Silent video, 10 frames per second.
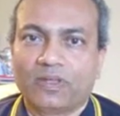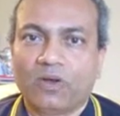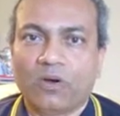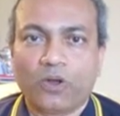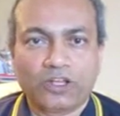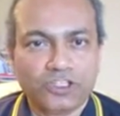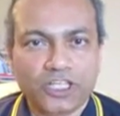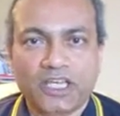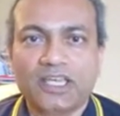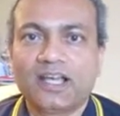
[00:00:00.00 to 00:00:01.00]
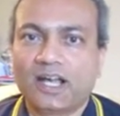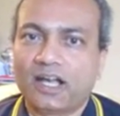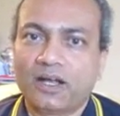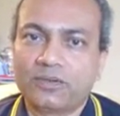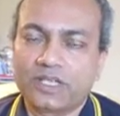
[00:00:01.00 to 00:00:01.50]
or a checking
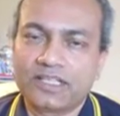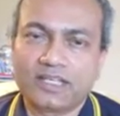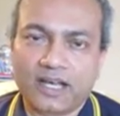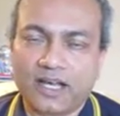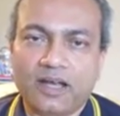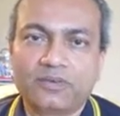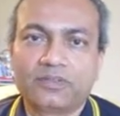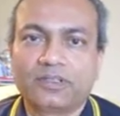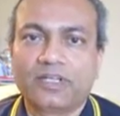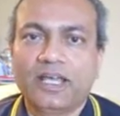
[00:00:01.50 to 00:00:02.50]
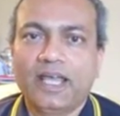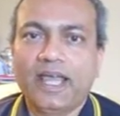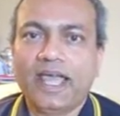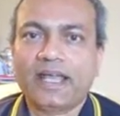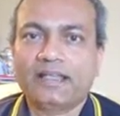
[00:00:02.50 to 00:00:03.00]
account is an account,
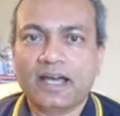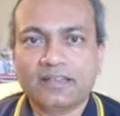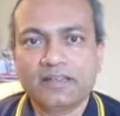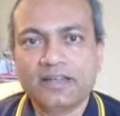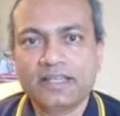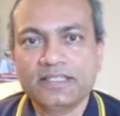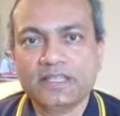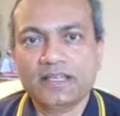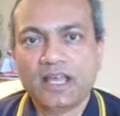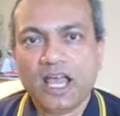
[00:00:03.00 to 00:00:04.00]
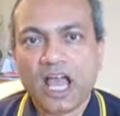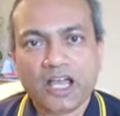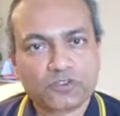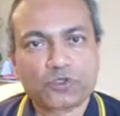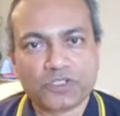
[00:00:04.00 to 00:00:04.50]
and the other is
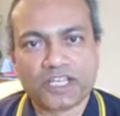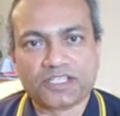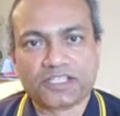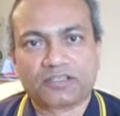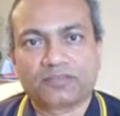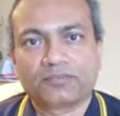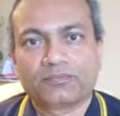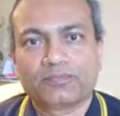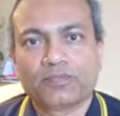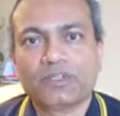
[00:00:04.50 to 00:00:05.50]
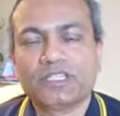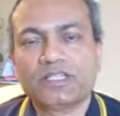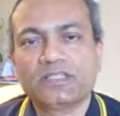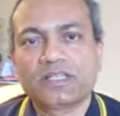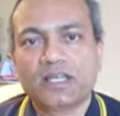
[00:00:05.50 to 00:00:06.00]
association, which
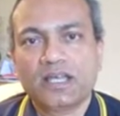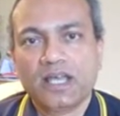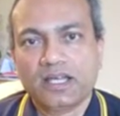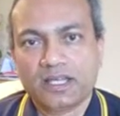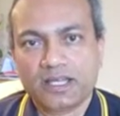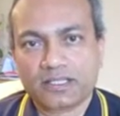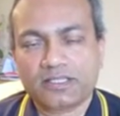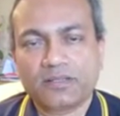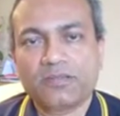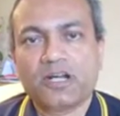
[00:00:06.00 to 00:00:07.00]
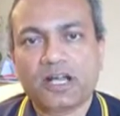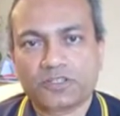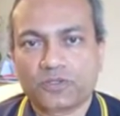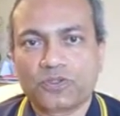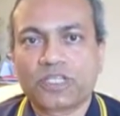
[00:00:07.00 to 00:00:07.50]
is customer
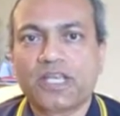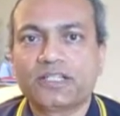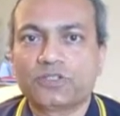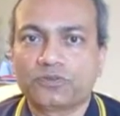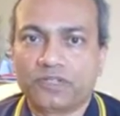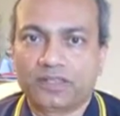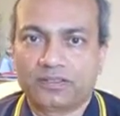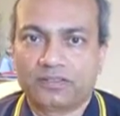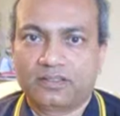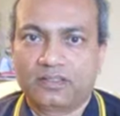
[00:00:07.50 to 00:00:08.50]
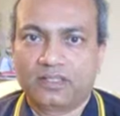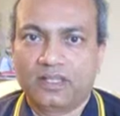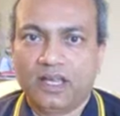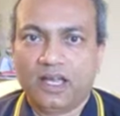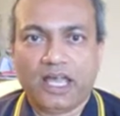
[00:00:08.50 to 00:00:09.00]
associates with
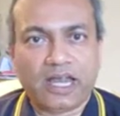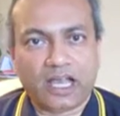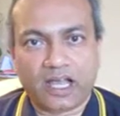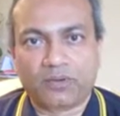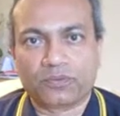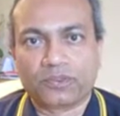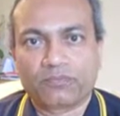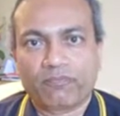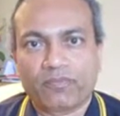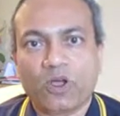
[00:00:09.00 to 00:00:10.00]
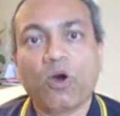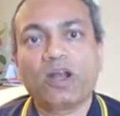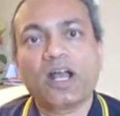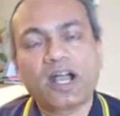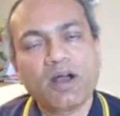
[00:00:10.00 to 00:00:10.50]
an account, or
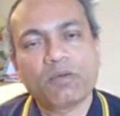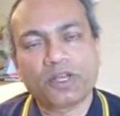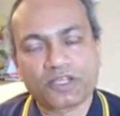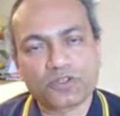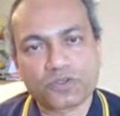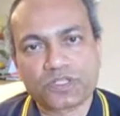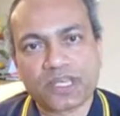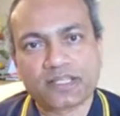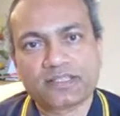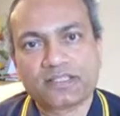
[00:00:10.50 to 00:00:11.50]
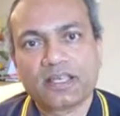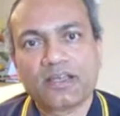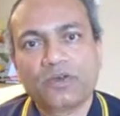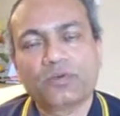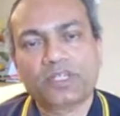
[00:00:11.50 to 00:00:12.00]
an account associates
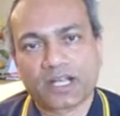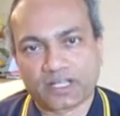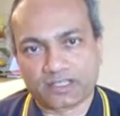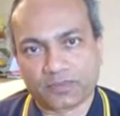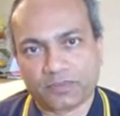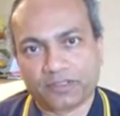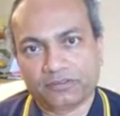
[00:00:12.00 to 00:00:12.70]
with a customer.